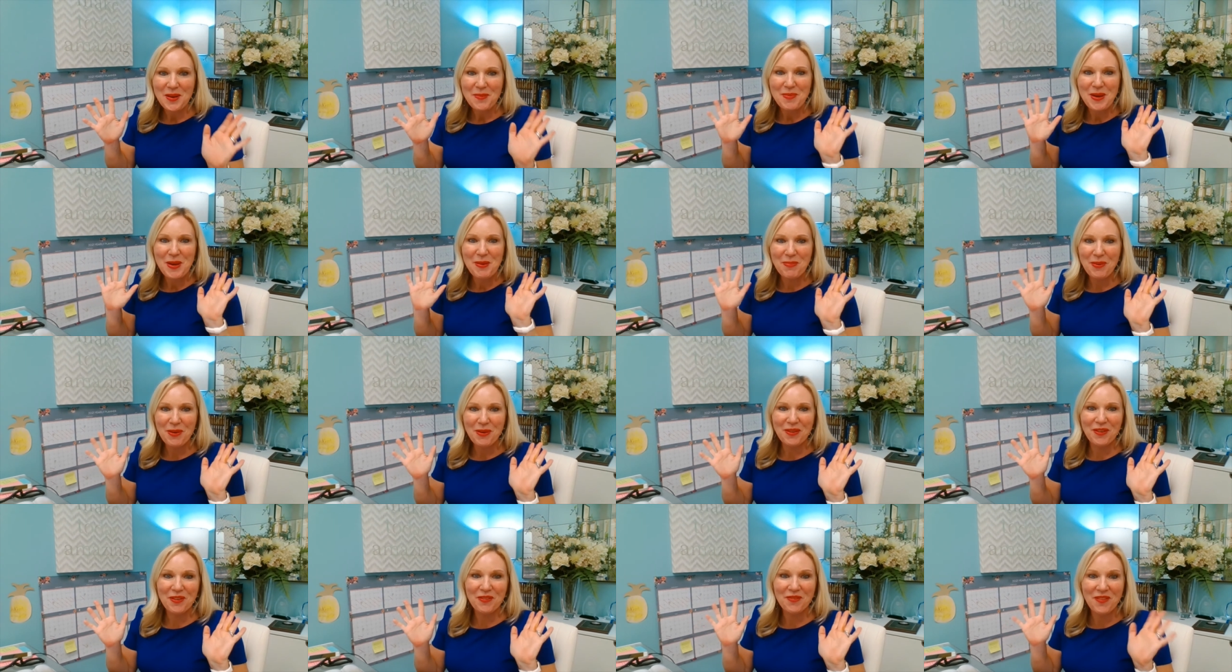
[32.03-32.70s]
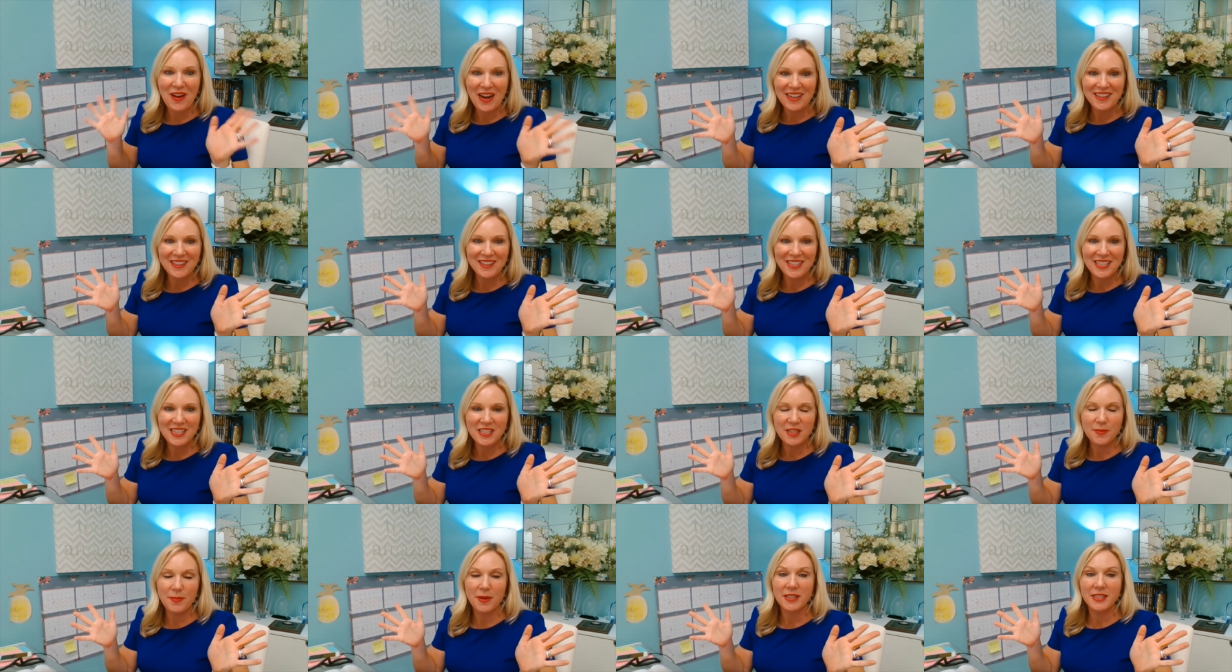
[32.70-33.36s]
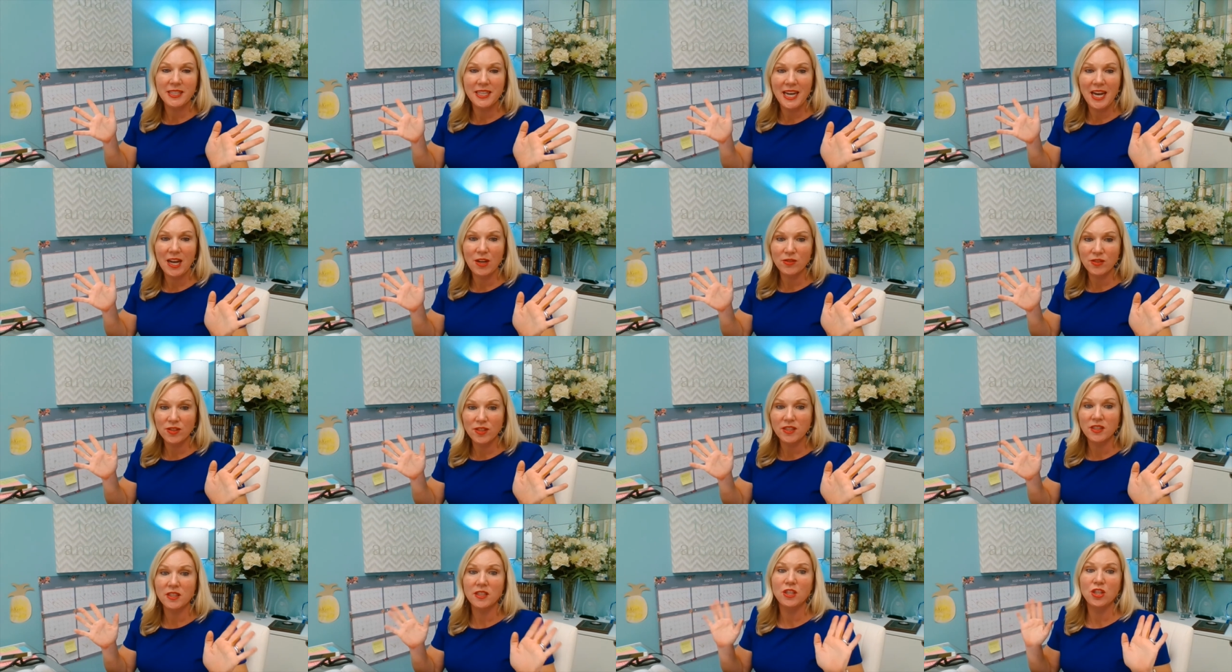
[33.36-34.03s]
People are finally inspecting
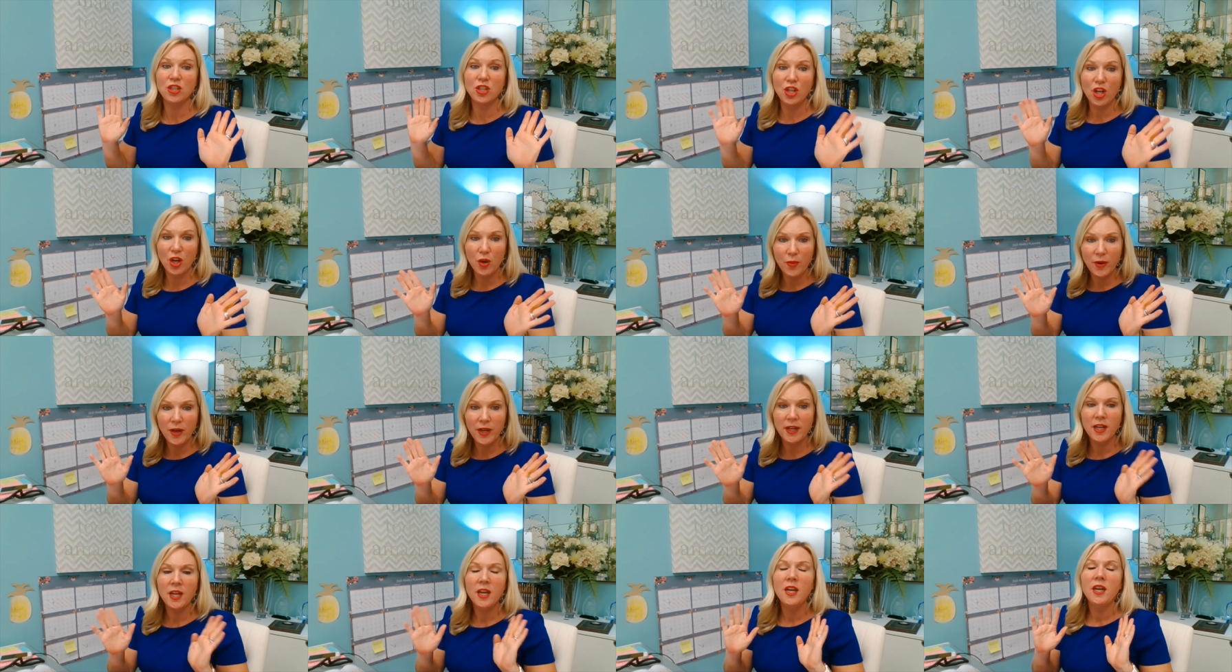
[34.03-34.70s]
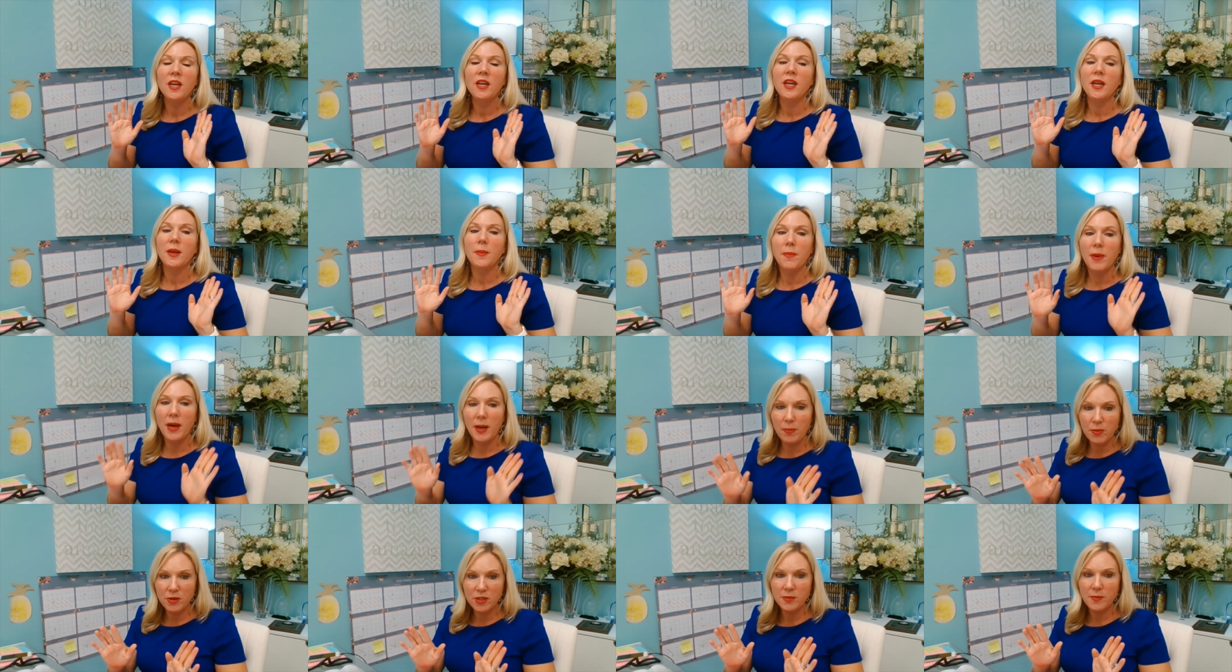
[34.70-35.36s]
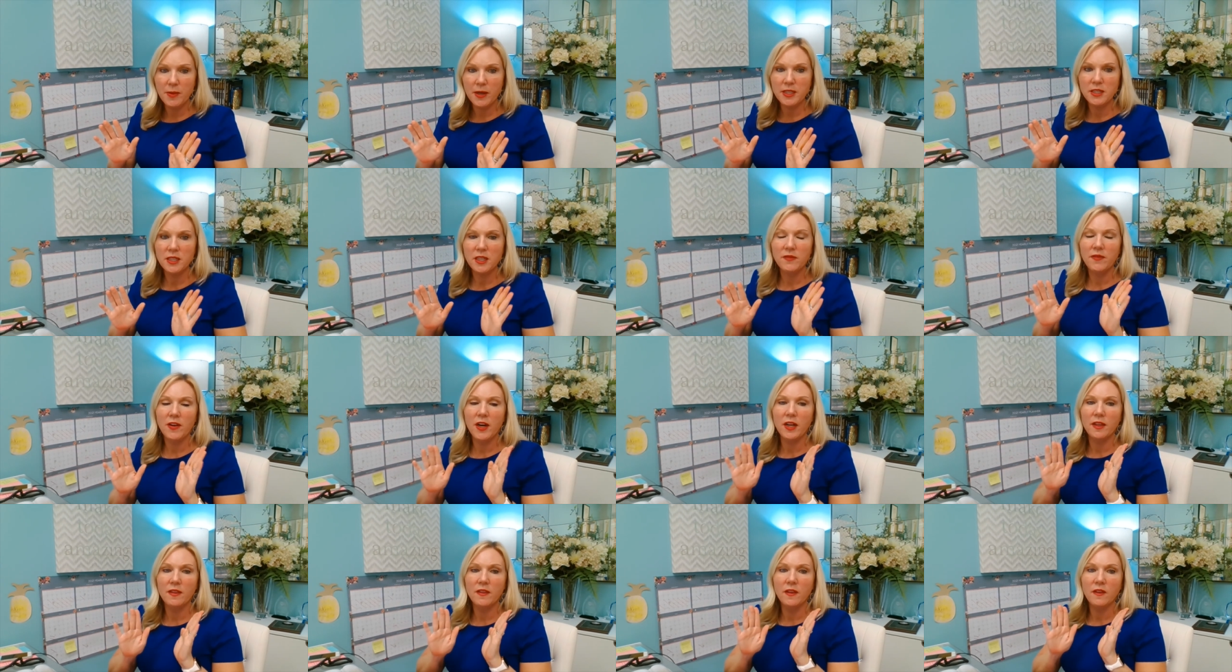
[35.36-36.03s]
houses, and you know what? In my perspective,
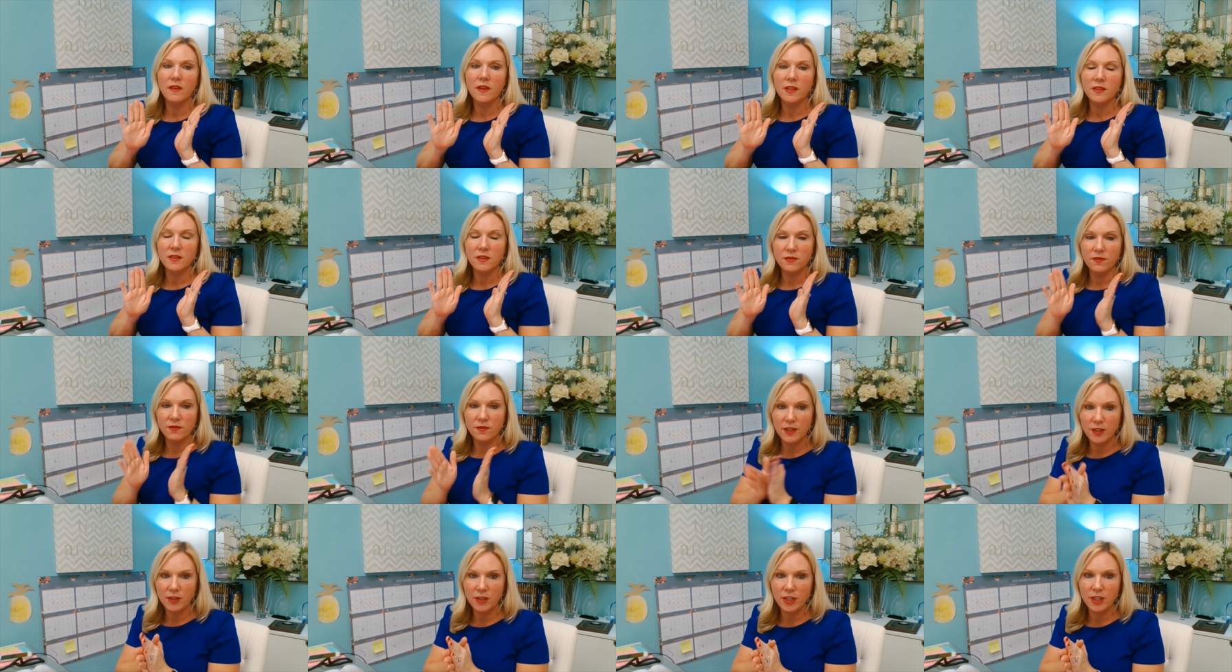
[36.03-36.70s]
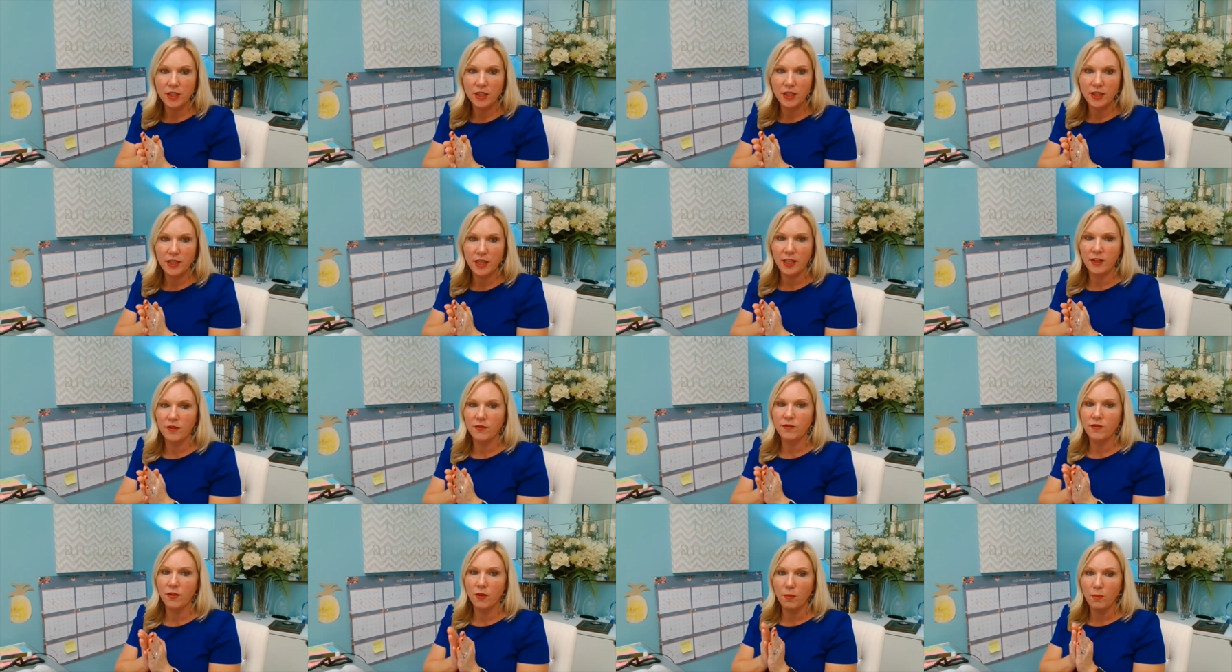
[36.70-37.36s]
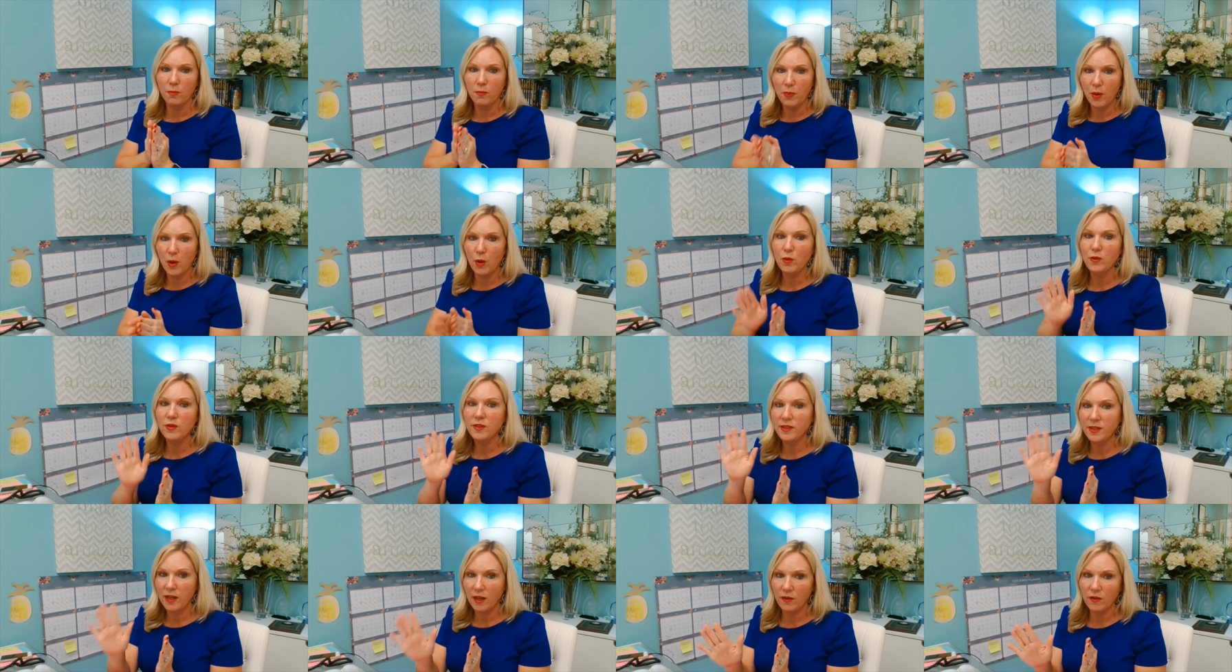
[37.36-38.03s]
I think that's a very good thing for
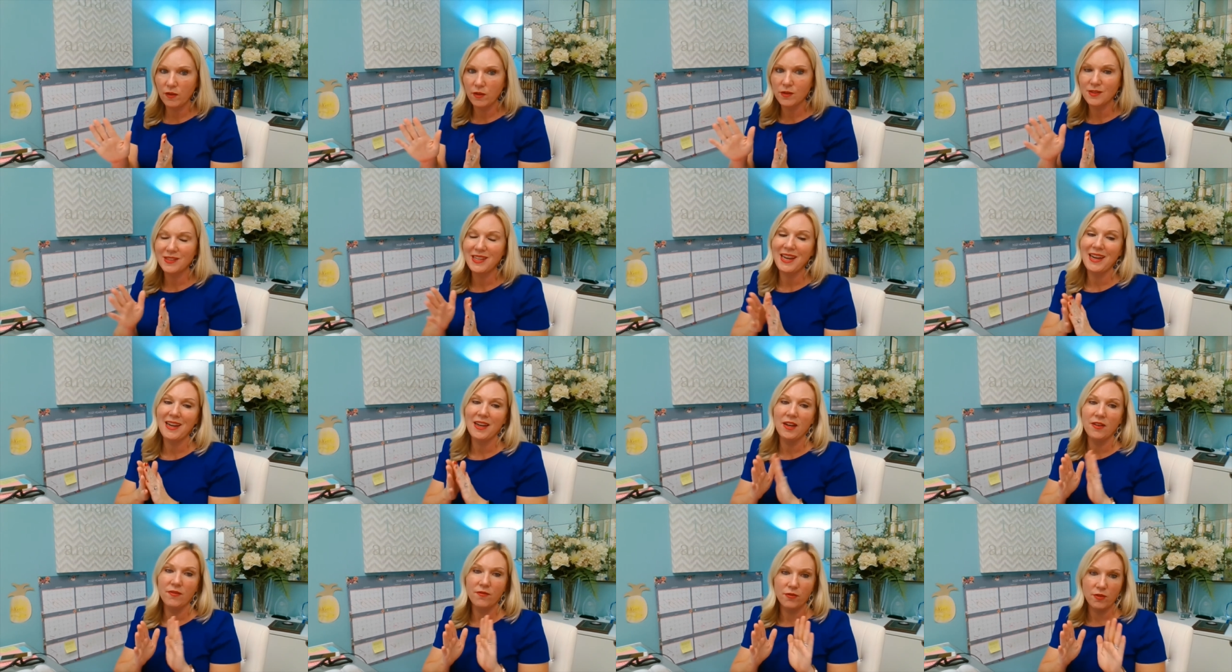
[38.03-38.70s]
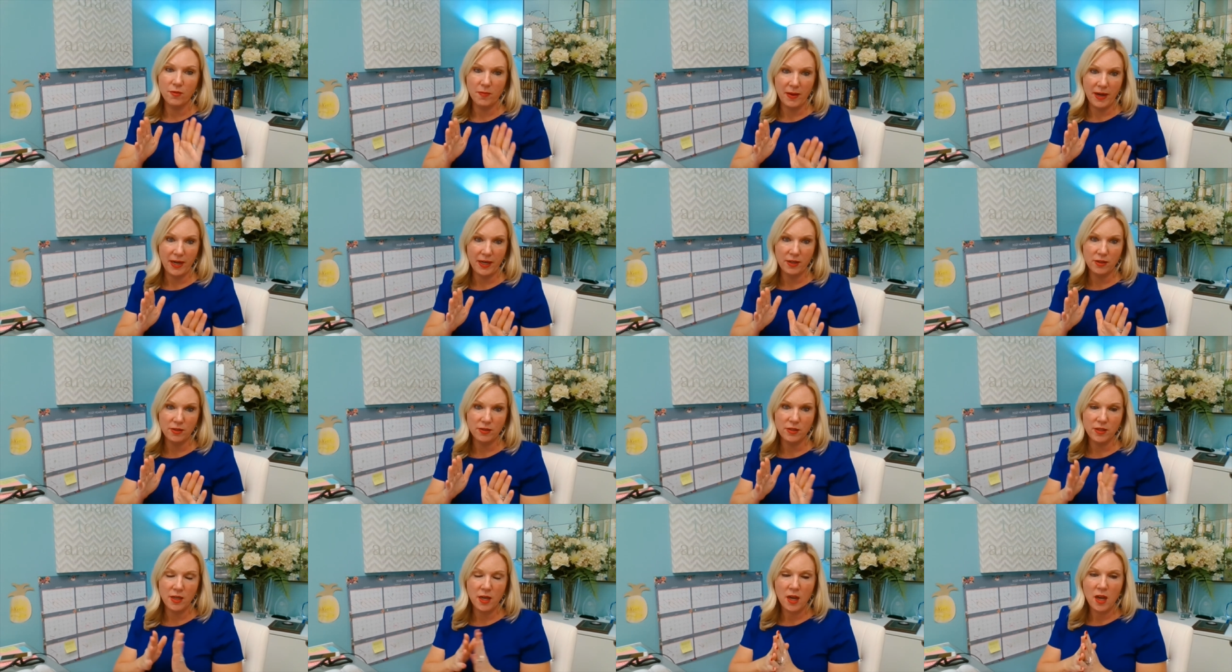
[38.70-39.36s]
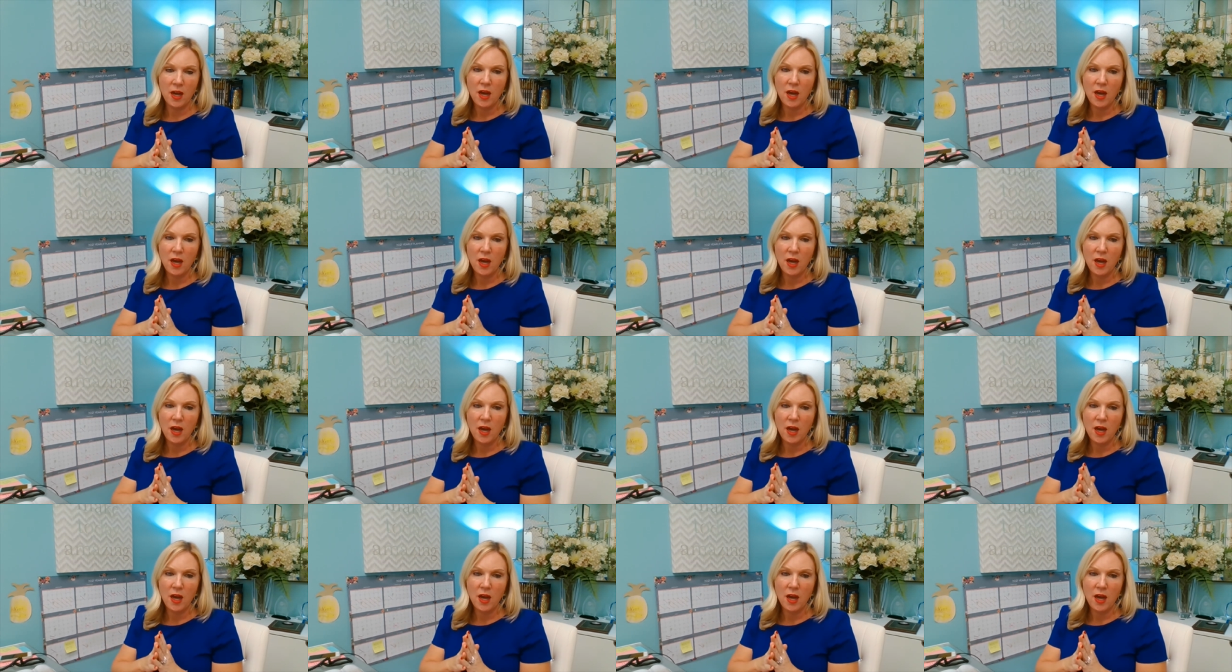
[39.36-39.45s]
both sellers and for buyers.